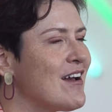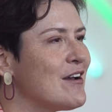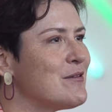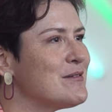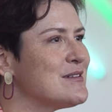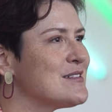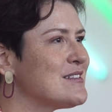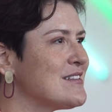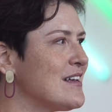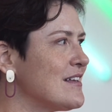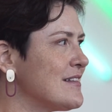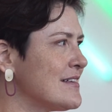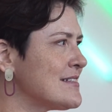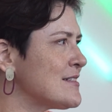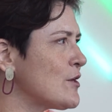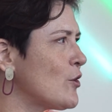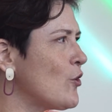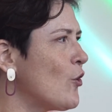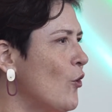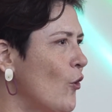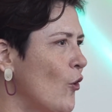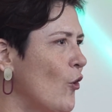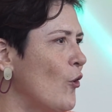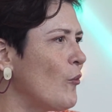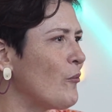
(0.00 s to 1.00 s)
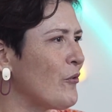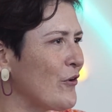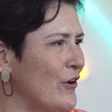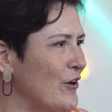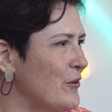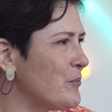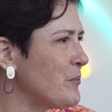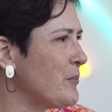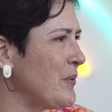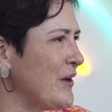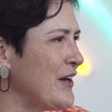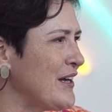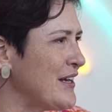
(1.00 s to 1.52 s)
I was like this
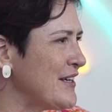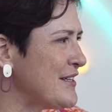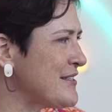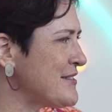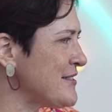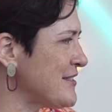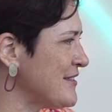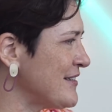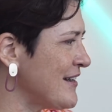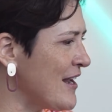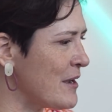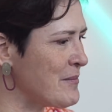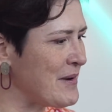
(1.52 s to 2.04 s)
corporate person.